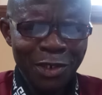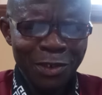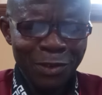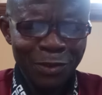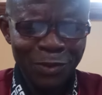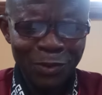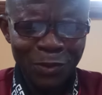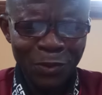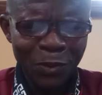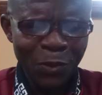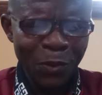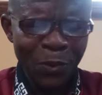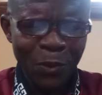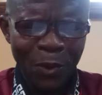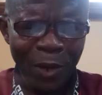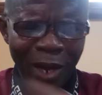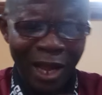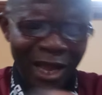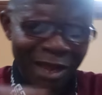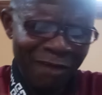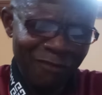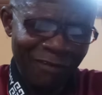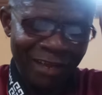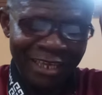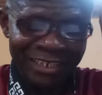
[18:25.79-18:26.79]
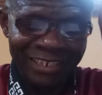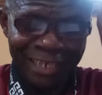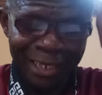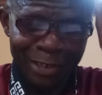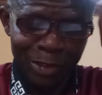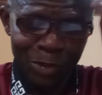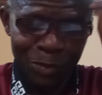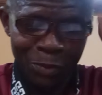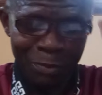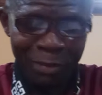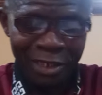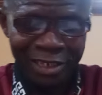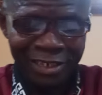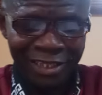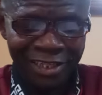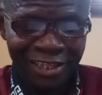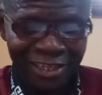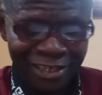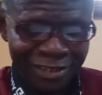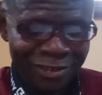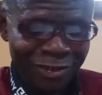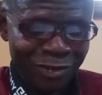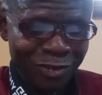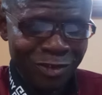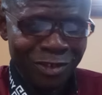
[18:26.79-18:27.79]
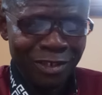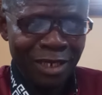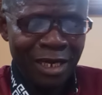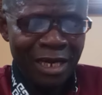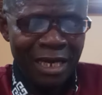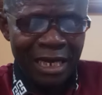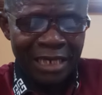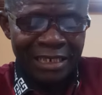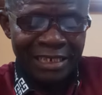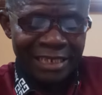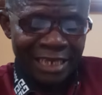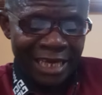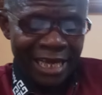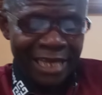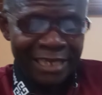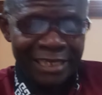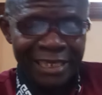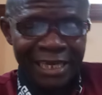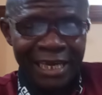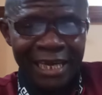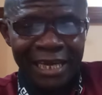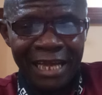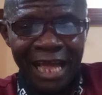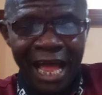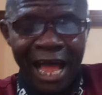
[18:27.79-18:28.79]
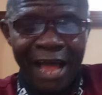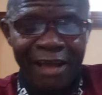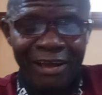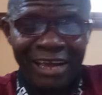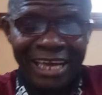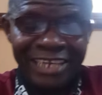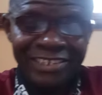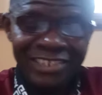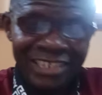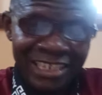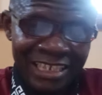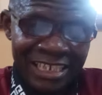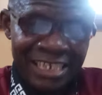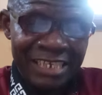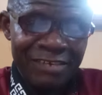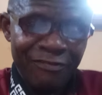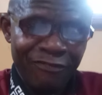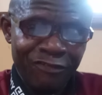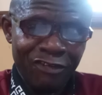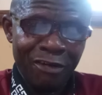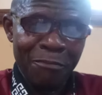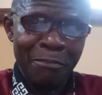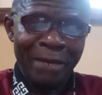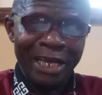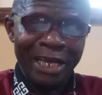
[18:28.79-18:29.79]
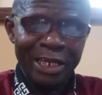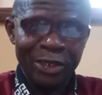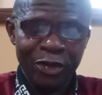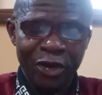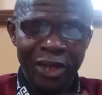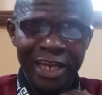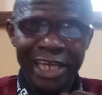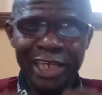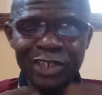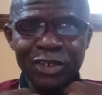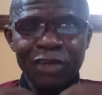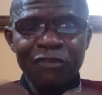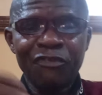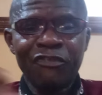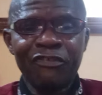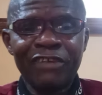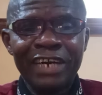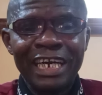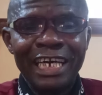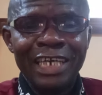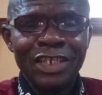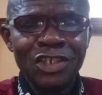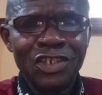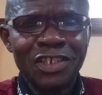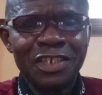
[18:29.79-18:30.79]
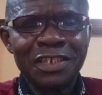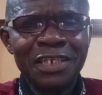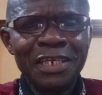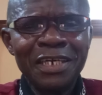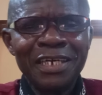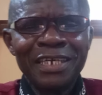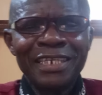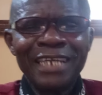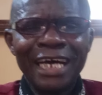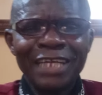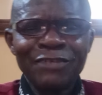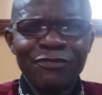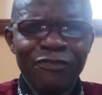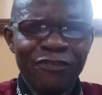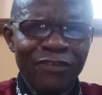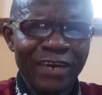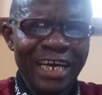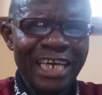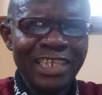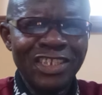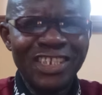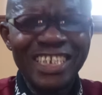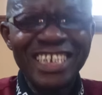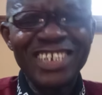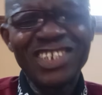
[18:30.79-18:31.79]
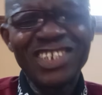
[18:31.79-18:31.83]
you have access to many things. Then I can see from my knowledge of French that French